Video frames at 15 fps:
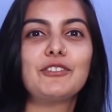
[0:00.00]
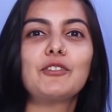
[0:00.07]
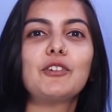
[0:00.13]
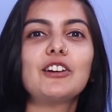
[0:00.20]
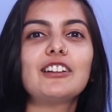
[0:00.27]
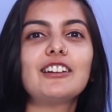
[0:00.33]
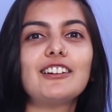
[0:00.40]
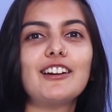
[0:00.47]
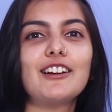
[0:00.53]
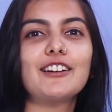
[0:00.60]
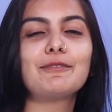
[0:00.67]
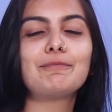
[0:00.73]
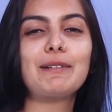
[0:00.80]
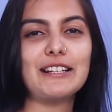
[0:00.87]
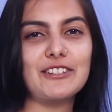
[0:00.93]
If you want to
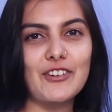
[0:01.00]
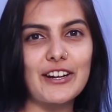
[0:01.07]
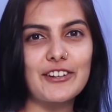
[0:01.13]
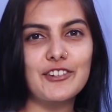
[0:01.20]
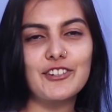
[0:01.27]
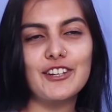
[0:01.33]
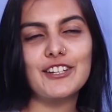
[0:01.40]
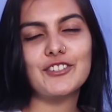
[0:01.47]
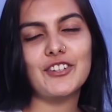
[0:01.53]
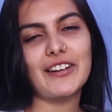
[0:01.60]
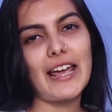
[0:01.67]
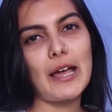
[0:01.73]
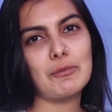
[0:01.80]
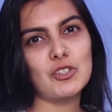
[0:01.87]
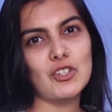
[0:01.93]
learn best strategies
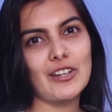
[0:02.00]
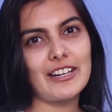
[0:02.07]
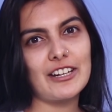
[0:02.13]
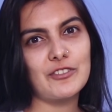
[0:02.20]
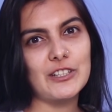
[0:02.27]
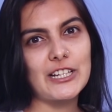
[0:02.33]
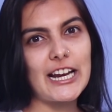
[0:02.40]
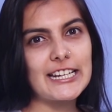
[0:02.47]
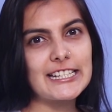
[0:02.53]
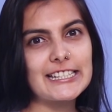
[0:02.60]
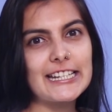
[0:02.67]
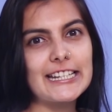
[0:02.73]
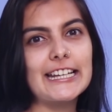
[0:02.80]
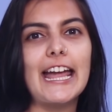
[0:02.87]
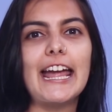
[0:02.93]
on Amazon
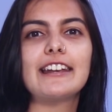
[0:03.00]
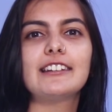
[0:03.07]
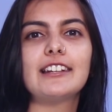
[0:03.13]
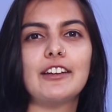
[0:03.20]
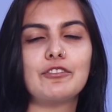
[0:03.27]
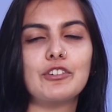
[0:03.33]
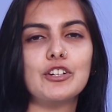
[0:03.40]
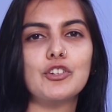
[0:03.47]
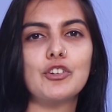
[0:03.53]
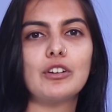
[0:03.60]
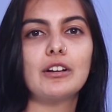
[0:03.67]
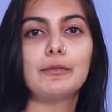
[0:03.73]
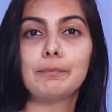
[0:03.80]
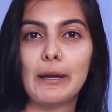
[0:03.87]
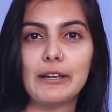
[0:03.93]
advertising and leverage
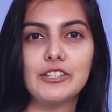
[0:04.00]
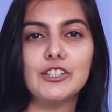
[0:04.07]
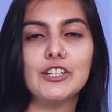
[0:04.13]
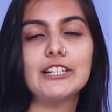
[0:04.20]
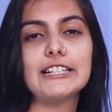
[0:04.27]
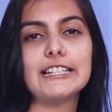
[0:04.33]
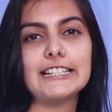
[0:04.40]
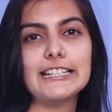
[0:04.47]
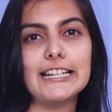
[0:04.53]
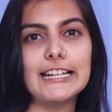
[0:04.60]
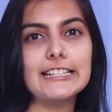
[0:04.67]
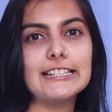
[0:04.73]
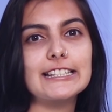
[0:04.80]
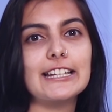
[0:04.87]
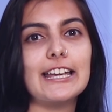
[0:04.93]
your competitor
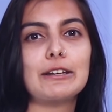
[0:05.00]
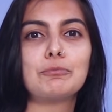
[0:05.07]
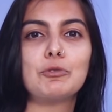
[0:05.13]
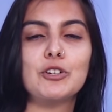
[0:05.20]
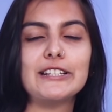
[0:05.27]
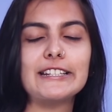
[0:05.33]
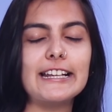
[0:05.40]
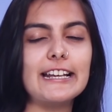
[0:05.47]
listings to get more